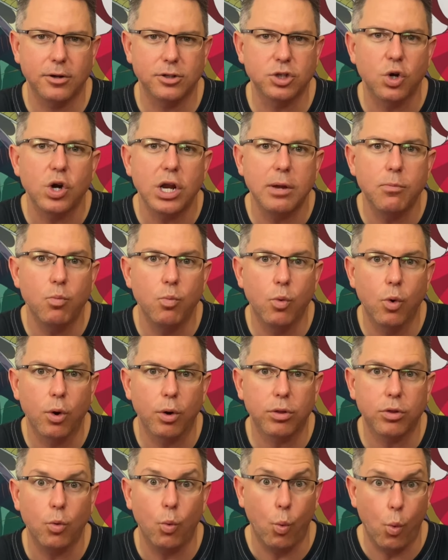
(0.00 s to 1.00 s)
It's only
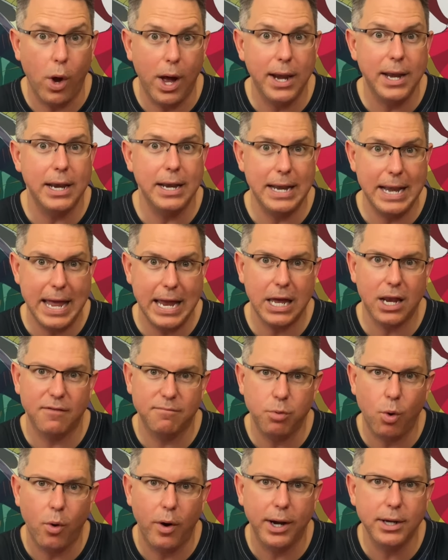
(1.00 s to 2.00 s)
worth 1 negative
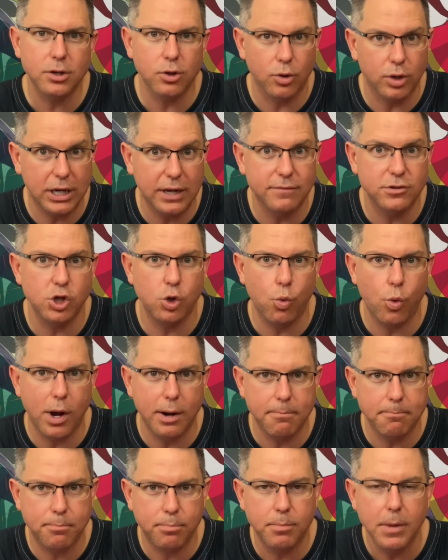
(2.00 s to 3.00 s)
point, or it gives you
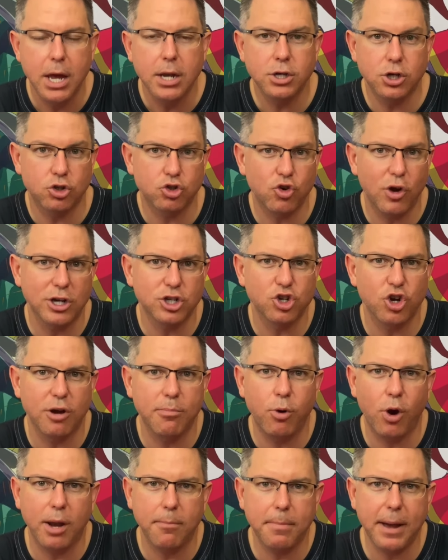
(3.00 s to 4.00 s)
1 discretionary
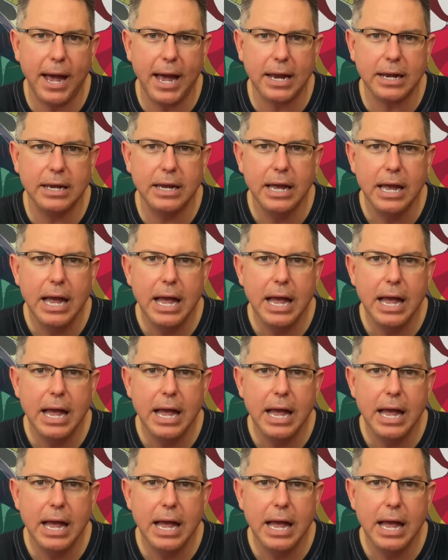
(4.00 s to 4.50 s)
point back.